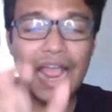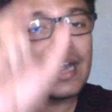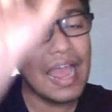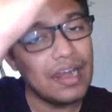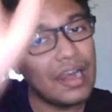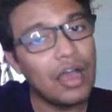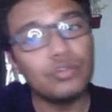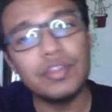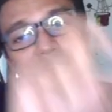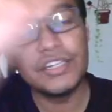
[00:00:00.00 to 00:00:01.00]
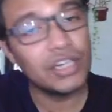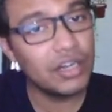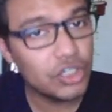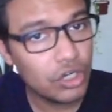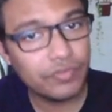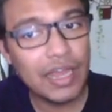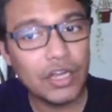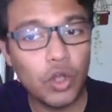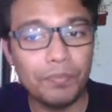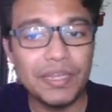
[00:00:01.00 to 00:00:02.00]
and allow integration of that
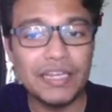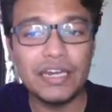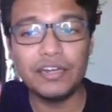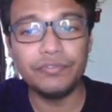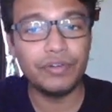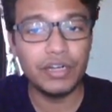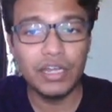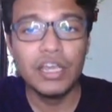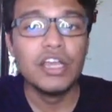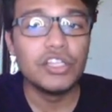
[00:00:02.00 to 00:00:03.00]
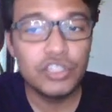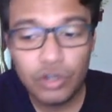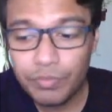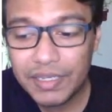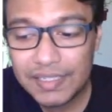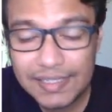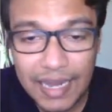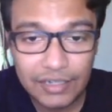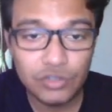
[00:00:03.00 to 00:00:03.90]
copy in a different genomic site.